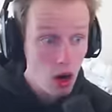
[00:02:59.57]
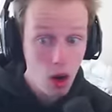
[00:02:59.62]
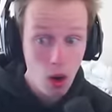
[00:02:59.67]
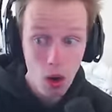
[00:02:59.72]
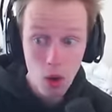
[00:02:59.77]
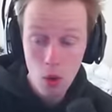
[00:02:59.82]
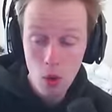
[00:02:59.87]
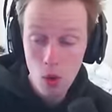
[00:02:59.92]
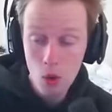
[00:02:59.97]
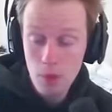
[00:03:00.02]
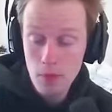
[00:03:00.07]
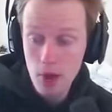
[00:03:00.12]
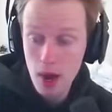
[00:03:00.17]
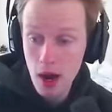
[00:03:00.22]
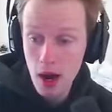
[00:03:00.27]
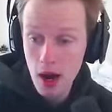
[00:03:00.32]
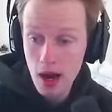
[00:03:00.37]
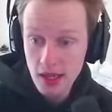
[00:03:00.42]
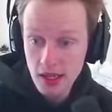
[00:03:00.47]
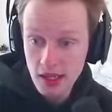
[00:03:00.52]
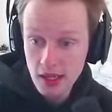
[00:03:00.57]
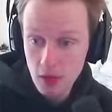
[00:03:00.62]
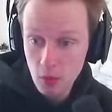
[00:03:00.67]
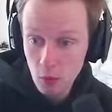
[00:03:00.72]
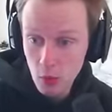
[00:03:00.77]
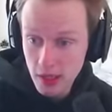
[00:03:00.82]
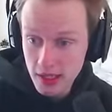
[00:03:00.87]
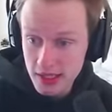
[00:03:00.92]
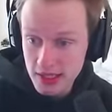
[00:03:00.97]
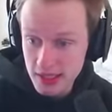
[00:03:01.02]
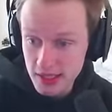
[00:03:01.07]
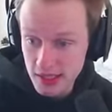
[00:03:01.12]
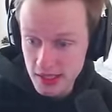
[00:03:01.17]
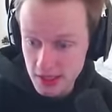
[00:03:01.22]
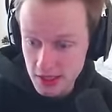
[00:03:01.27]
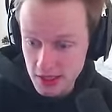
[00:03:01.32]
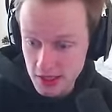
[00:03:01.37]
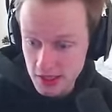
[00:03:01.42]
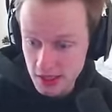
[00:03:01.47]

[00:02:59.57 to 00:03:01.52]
Oh my, what is this?